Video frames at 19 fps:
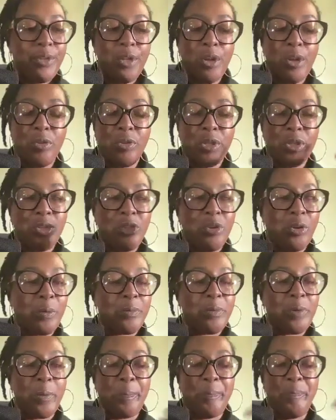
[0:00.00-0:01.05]

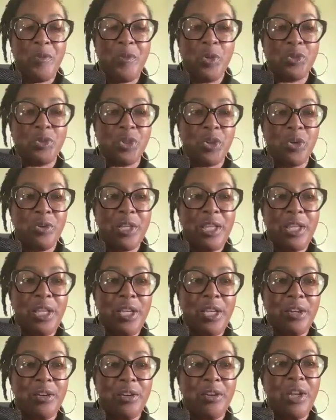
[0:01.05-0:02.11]
your journey
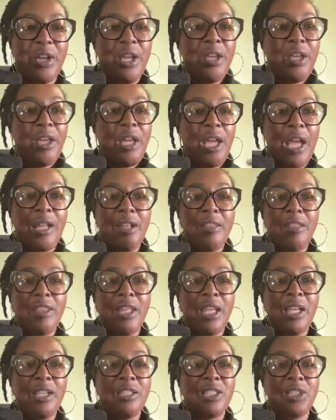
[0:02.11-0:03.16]
here and the
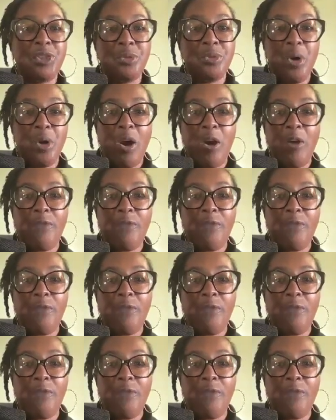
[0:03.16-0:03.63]
things that you